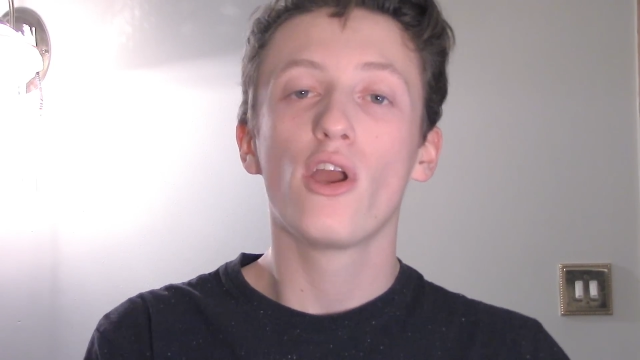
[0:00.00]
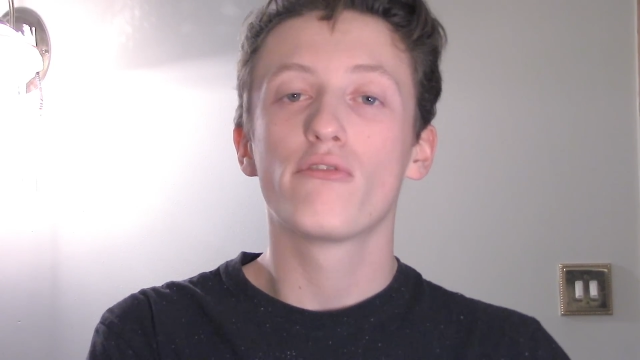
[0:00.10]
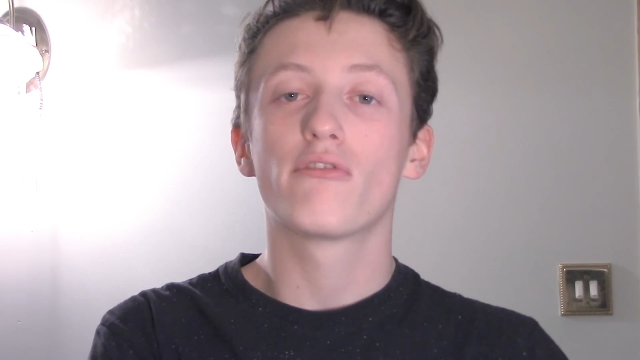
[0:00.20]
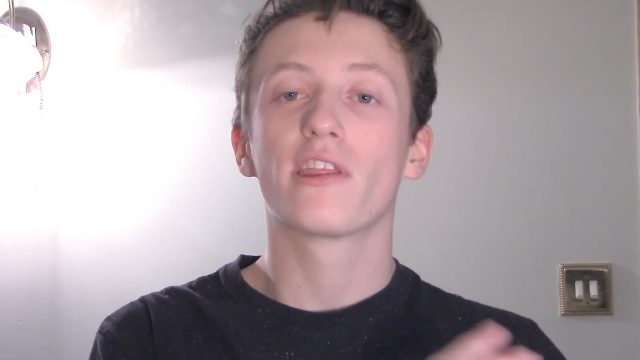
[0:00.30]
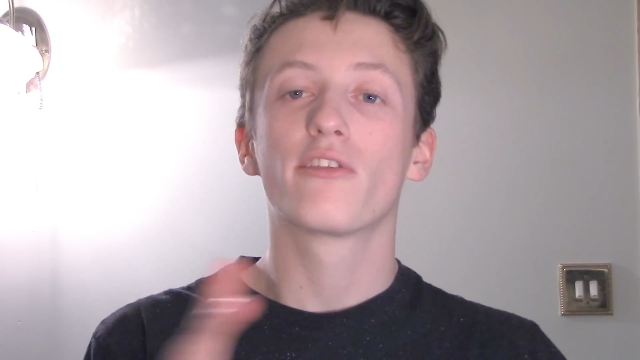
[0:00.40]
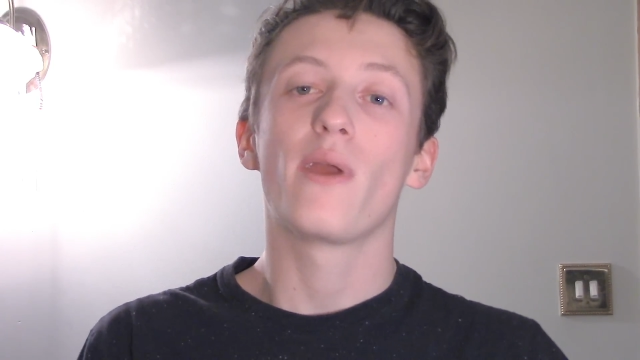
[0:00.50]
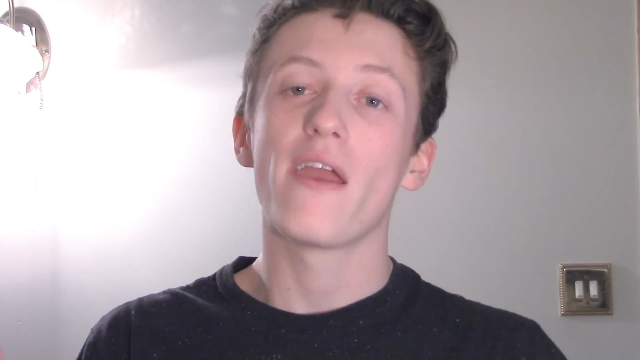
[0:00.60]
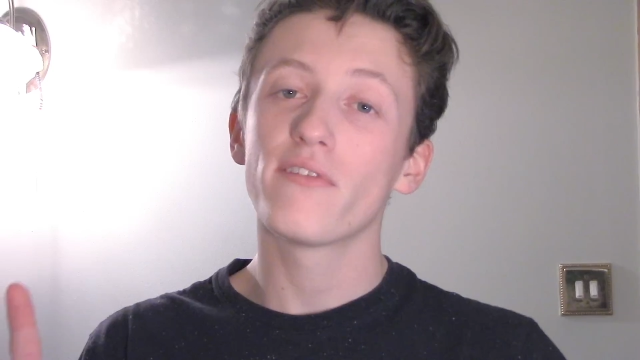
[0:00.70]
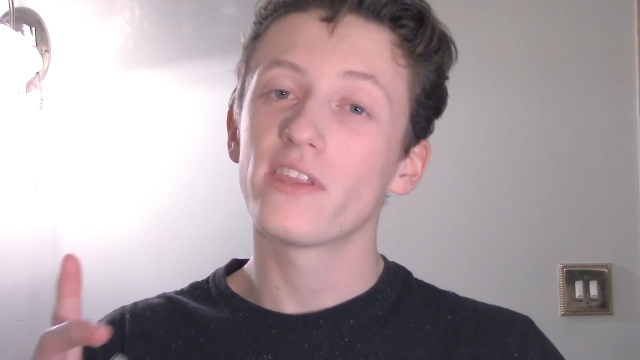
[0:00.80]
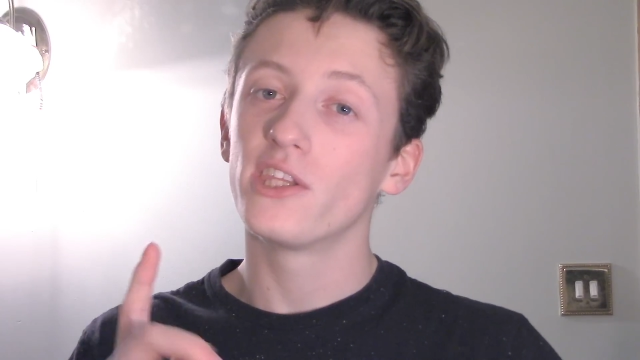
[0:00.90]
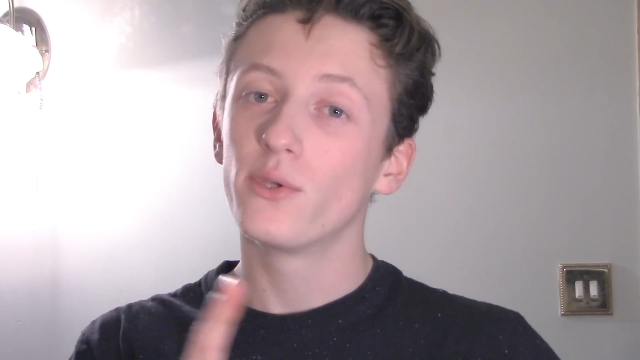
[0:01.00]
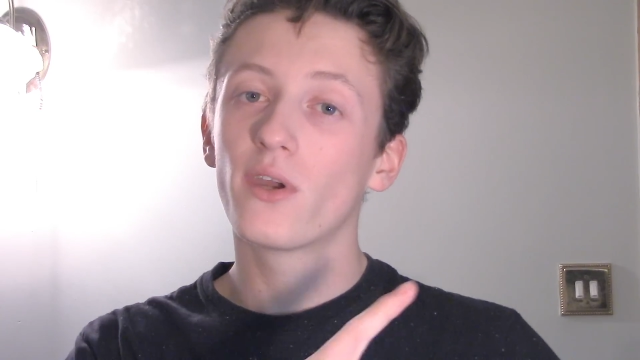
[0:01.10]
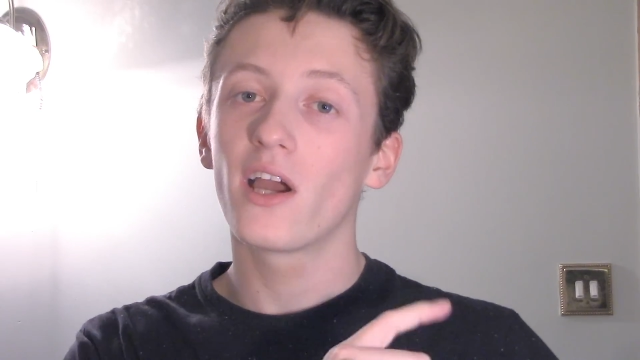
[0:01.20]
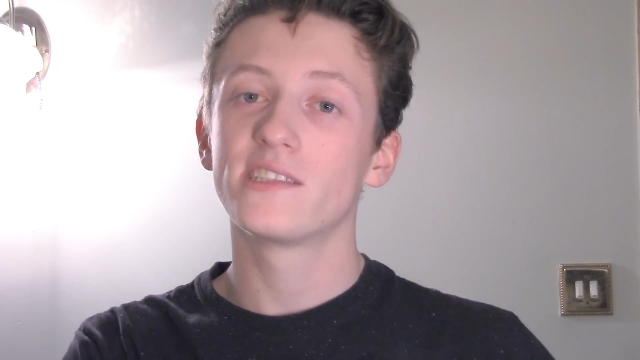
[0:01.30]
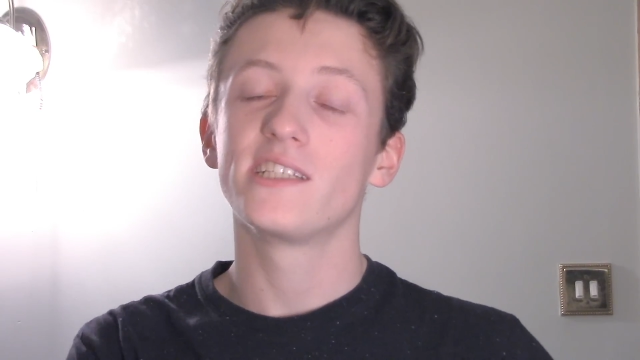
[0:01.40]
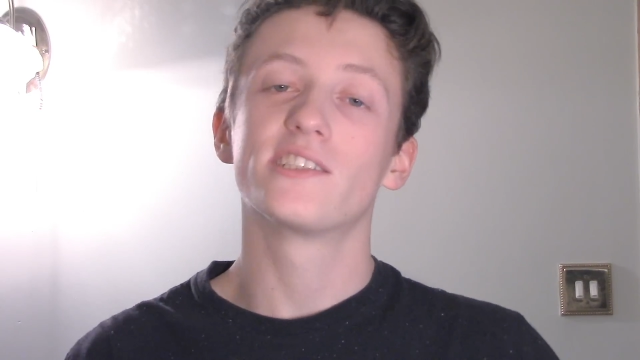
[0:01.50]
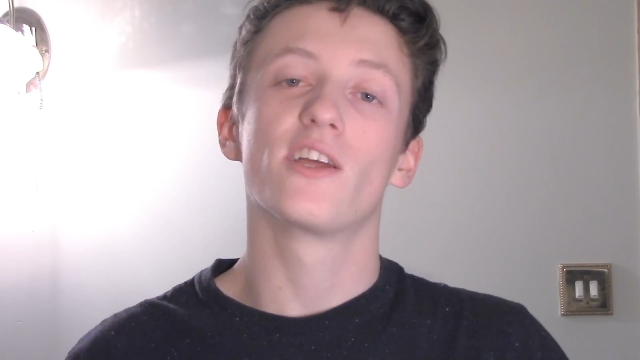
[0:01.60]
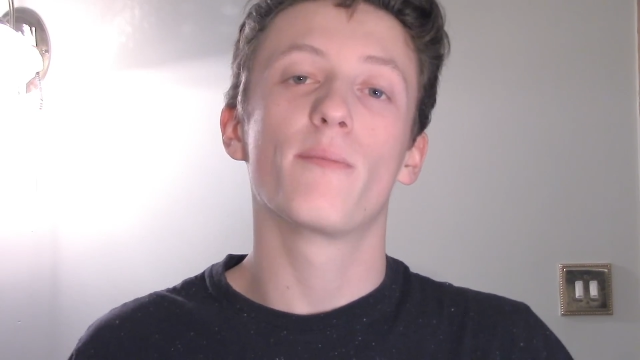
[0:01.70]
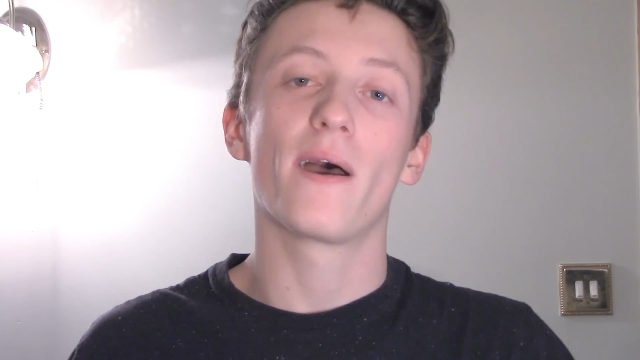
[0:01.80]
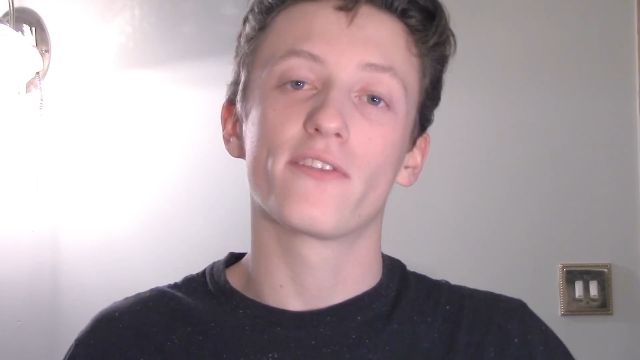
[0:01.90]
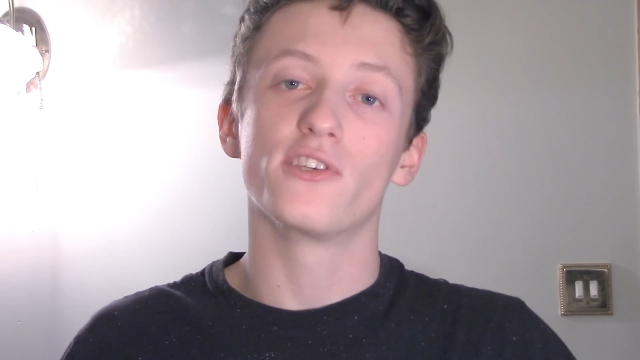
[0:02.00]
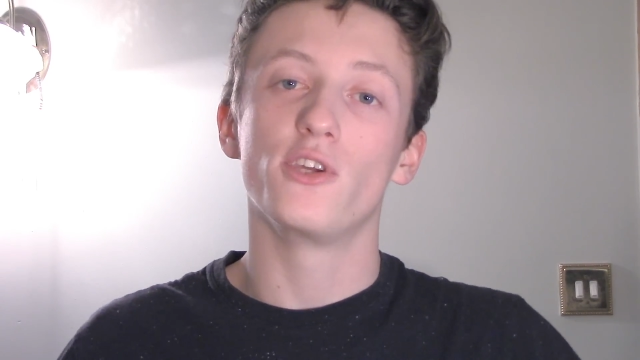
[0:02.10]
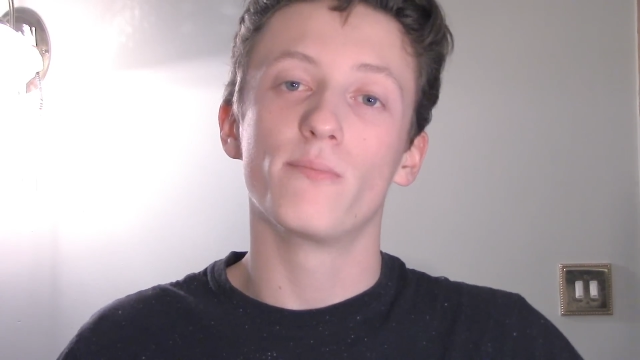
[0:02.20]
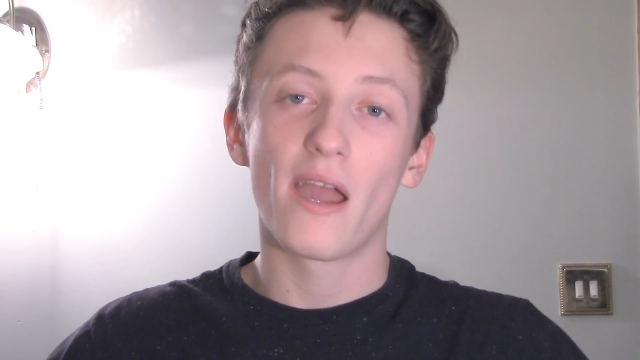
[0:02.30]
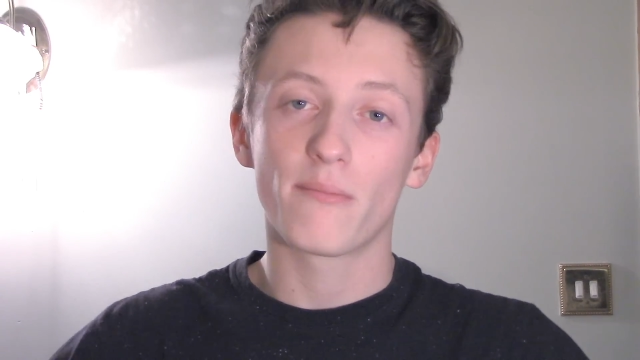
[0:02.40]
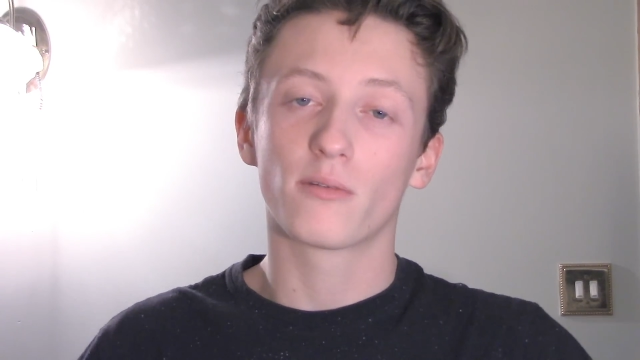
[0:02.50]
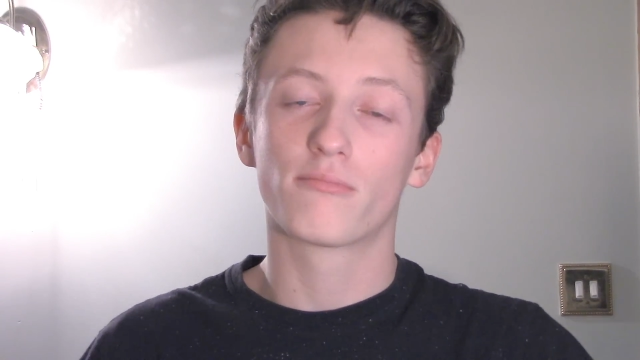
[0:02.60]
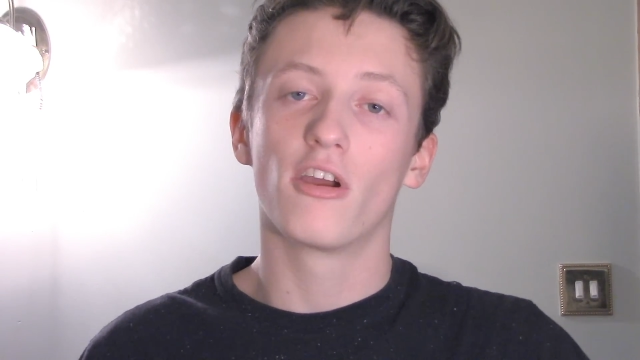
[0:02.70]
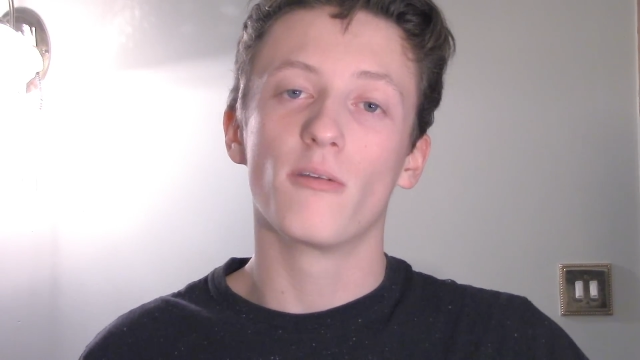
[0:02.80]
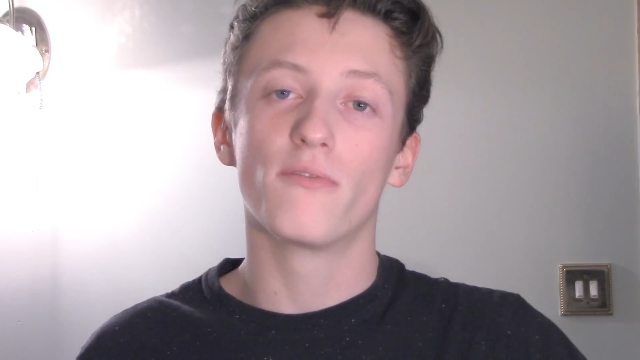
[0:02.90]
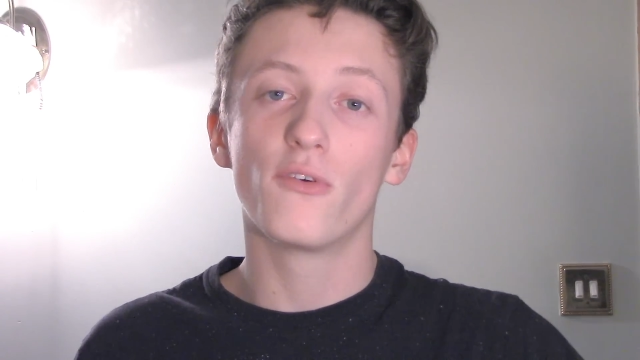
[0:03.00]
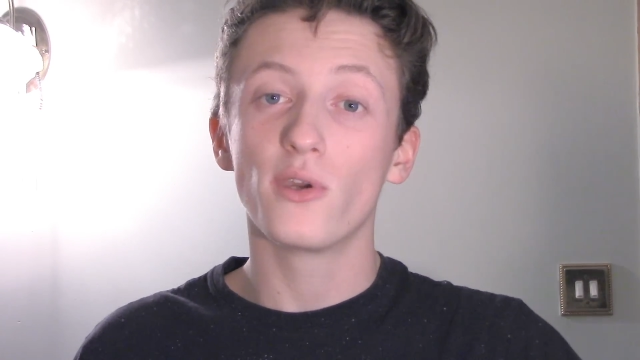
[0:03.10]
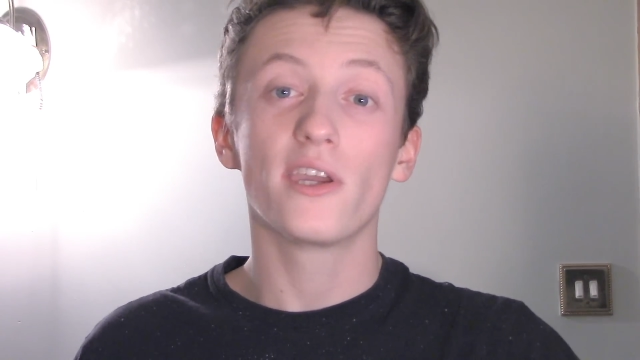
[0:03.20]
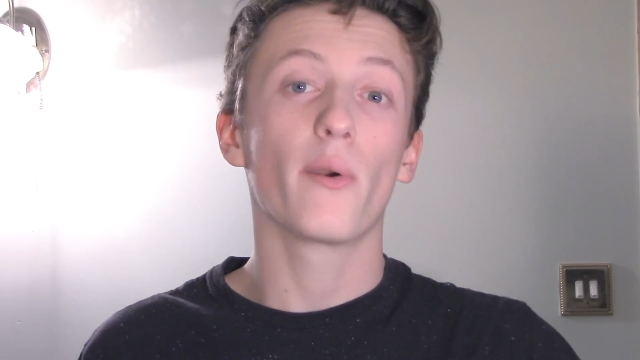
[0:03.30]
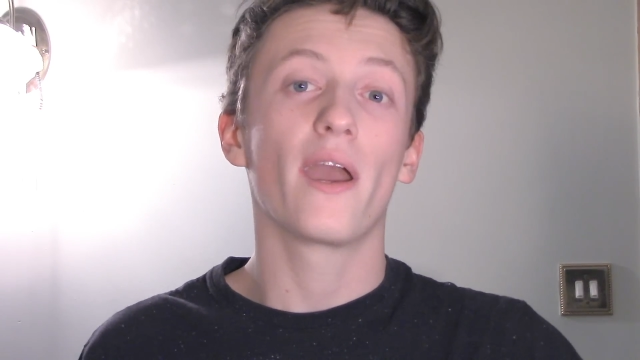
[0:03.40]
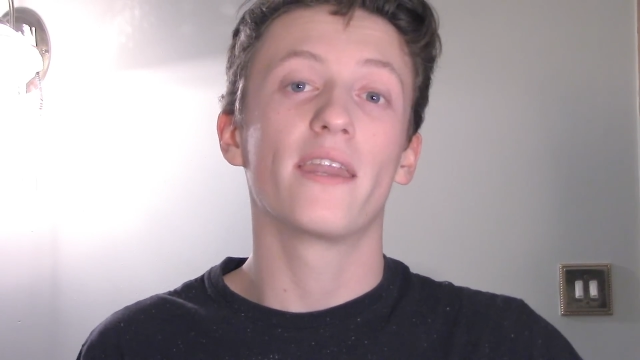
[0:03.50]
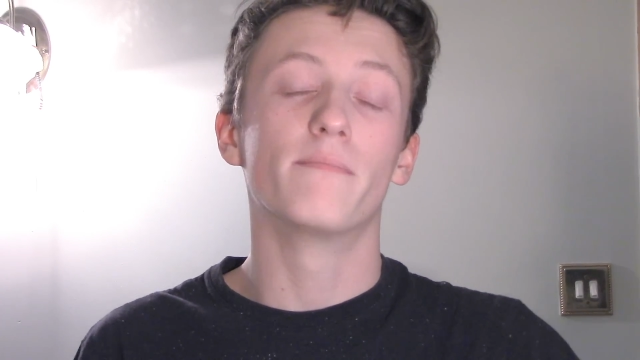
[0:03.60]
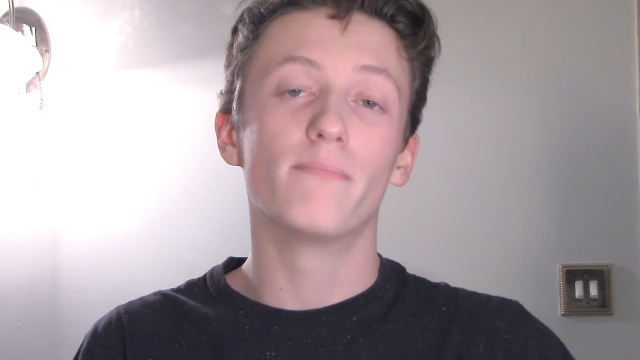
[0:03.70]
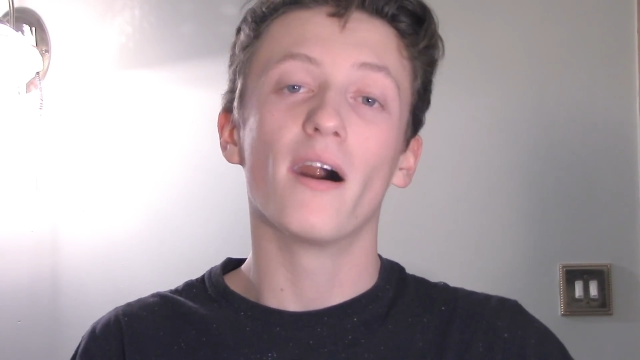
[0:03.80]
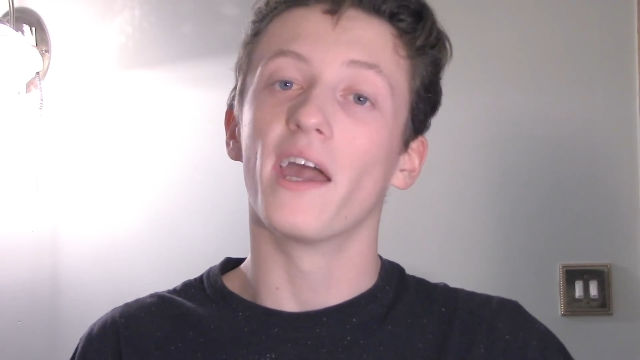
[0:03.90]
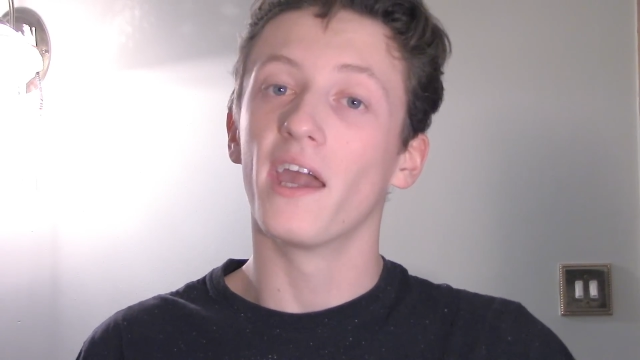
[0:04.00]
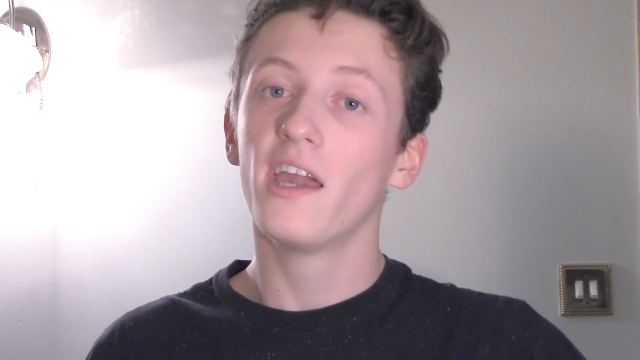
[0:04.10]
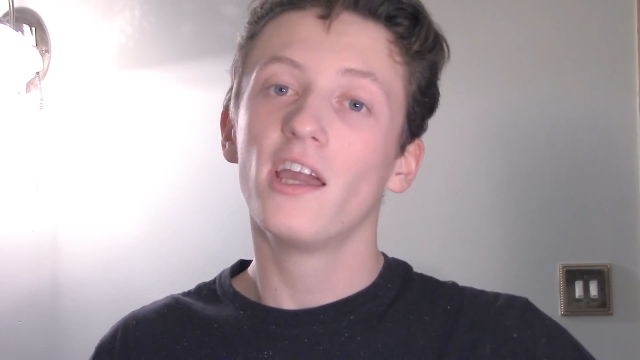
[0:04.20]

running through everything you guys need to know about the new MacBook Pro before you go ahead and buy it.